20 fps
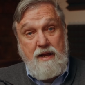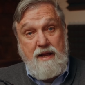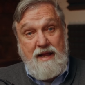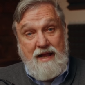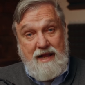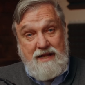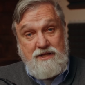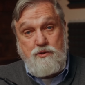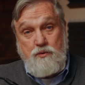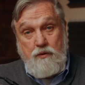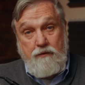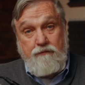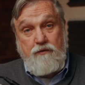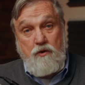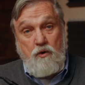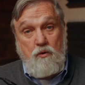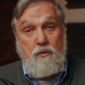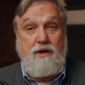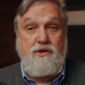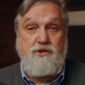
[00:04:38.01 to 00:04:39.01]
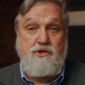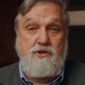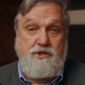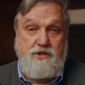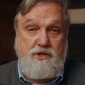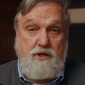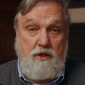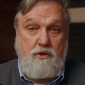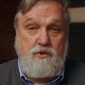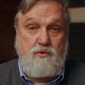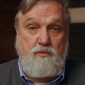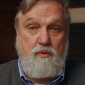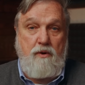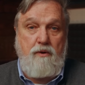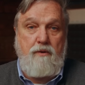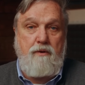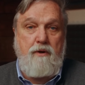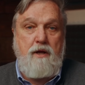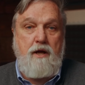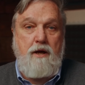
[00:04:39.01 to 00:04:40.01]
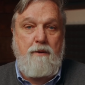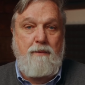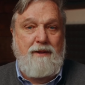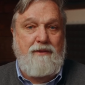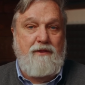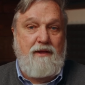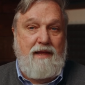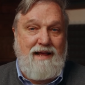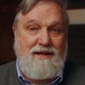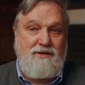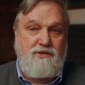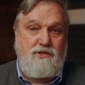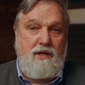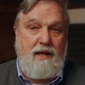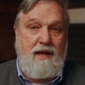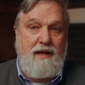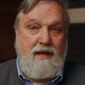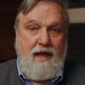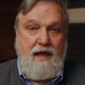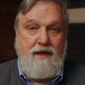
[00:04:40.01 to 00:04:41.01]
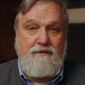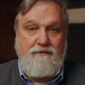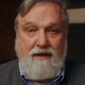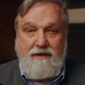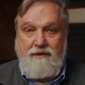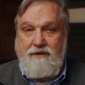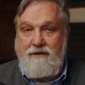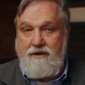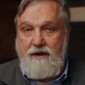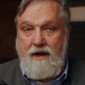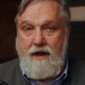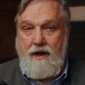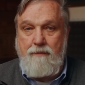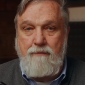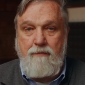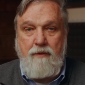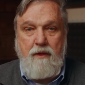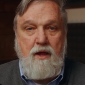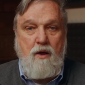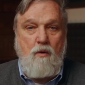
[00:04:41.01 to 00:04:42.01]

answer a few questions, close quote, about the counsel I gave at the time.